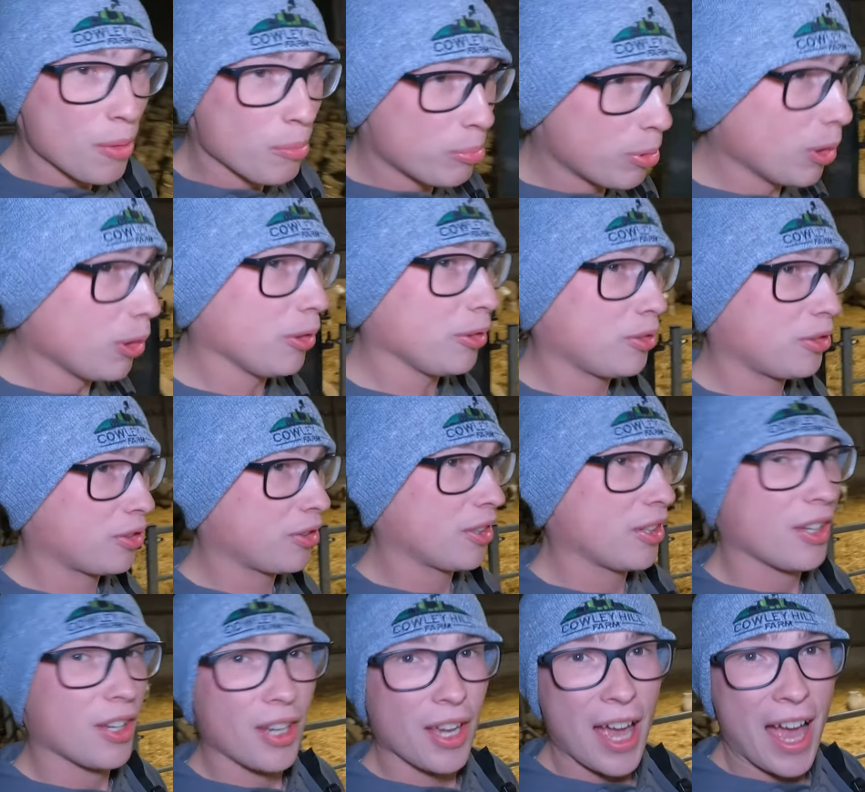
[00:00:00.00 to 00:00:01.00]
But
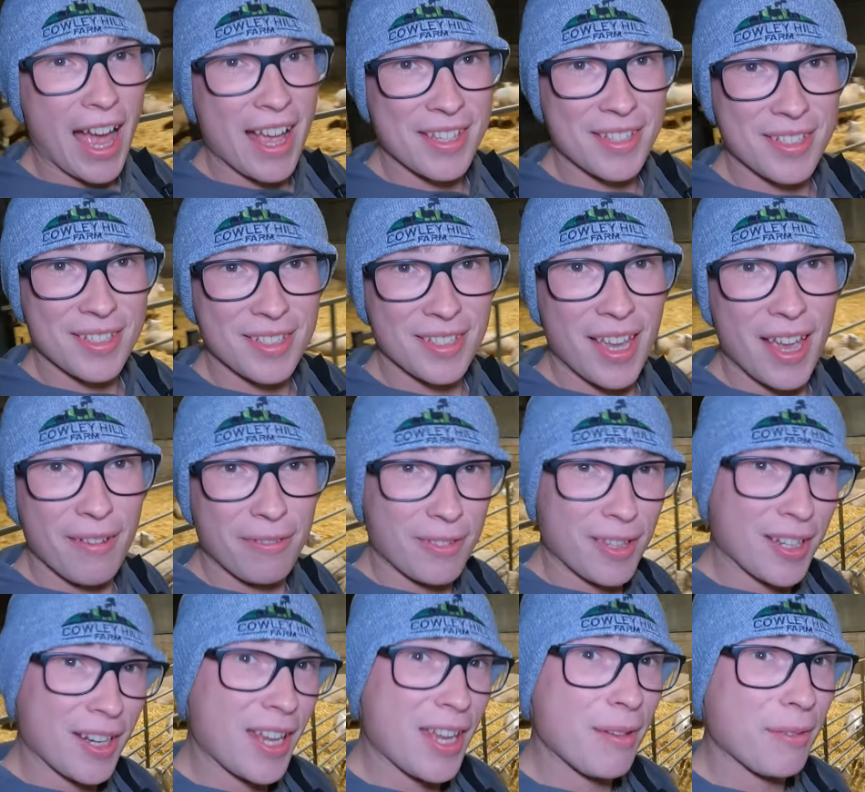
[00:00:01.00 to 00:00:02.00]
as he's left,
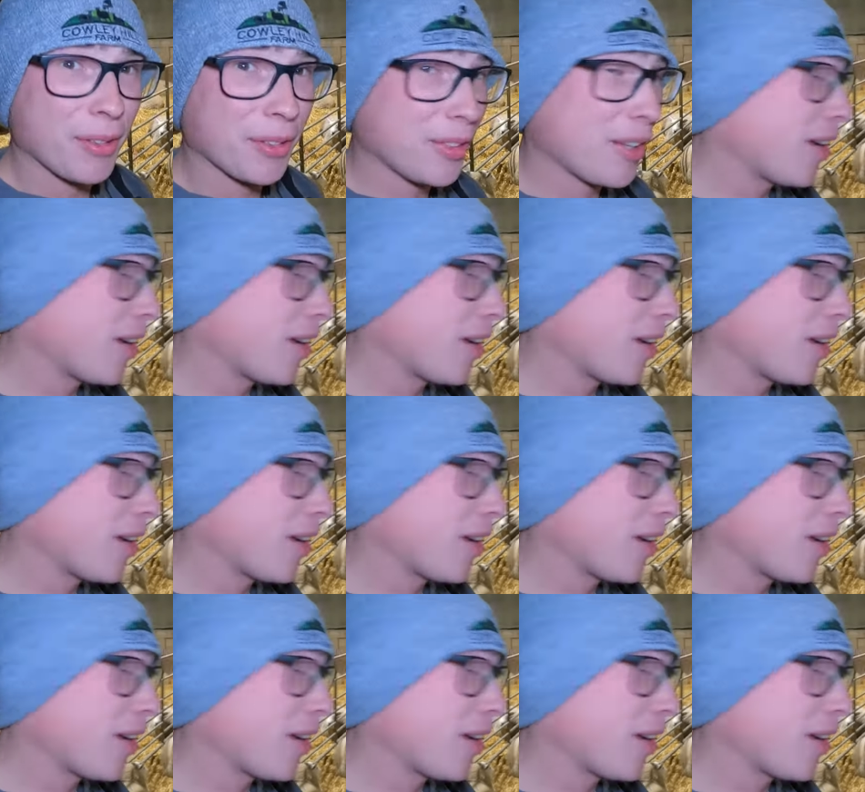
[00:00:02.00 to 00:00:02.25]
and he will